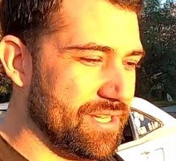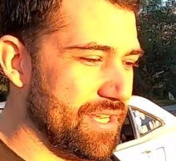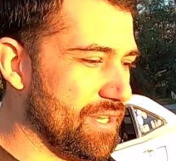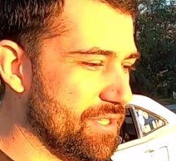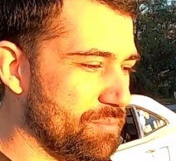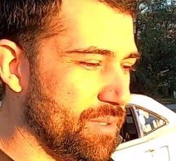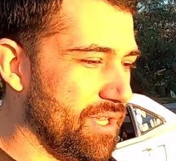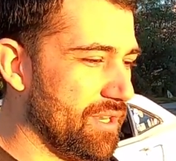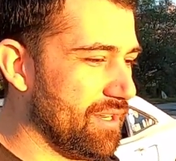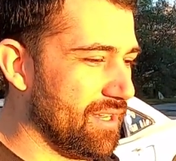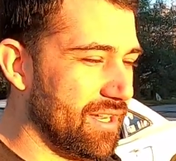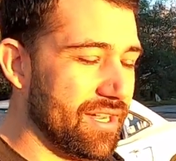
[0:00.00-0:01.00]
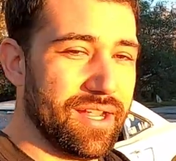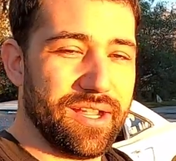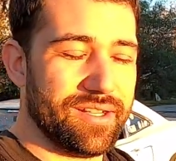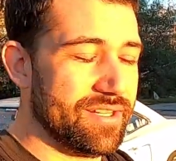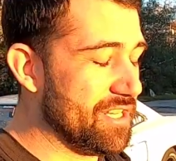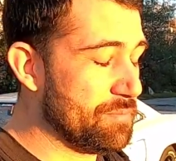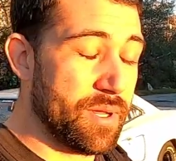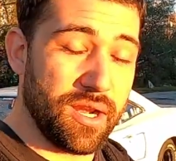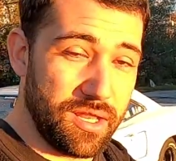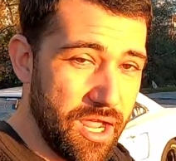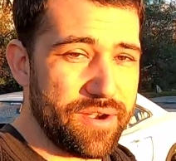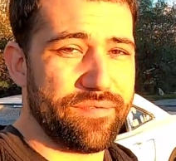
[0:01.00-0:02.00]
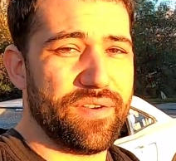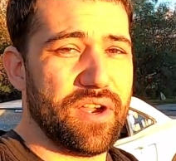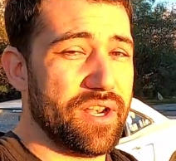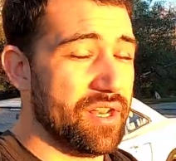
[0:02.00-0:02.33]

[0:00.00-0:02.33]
It has been, it's been a lot of fun.